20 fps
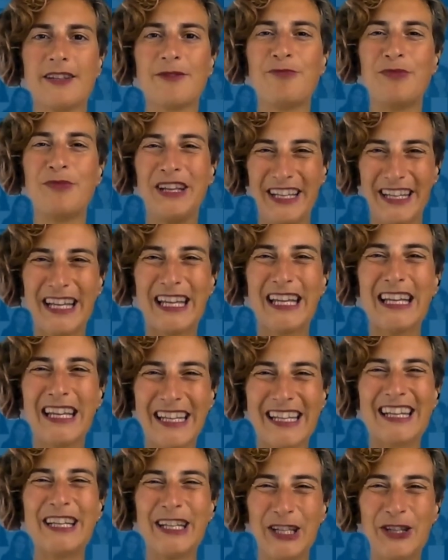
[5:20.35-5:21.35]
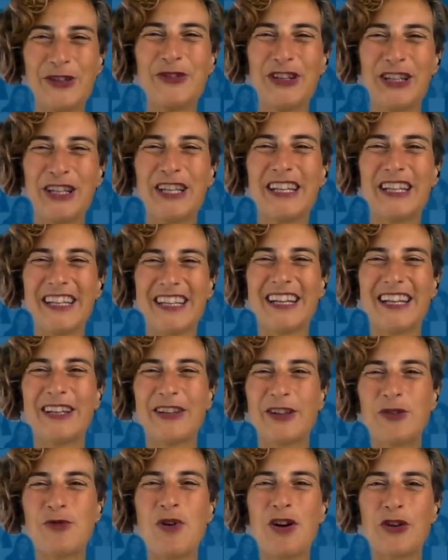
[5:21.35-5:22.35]
being unity
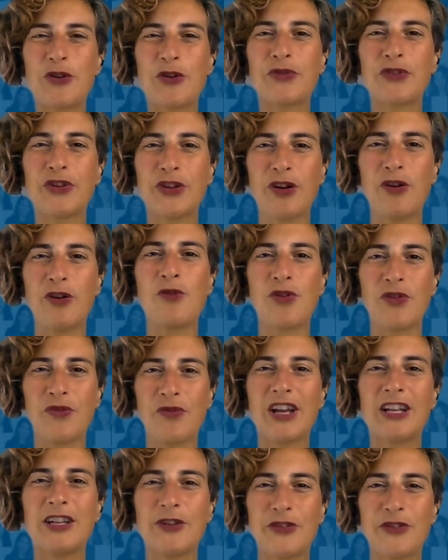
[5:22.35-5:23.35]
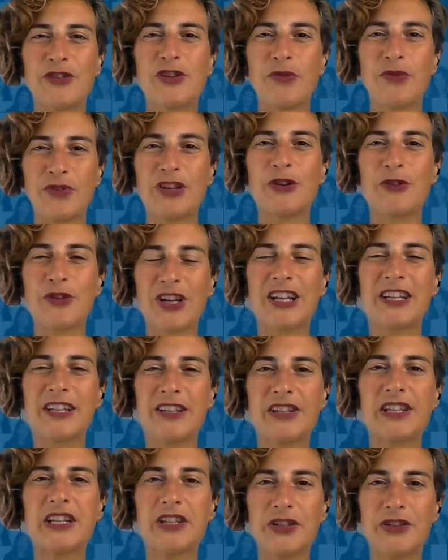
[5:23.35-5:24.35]
as one of the core values of the
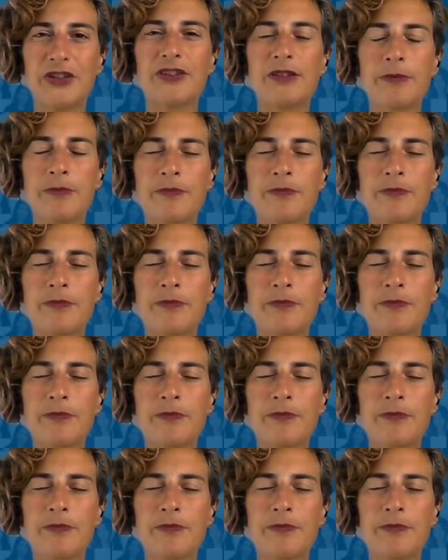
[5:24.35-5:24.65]
organization.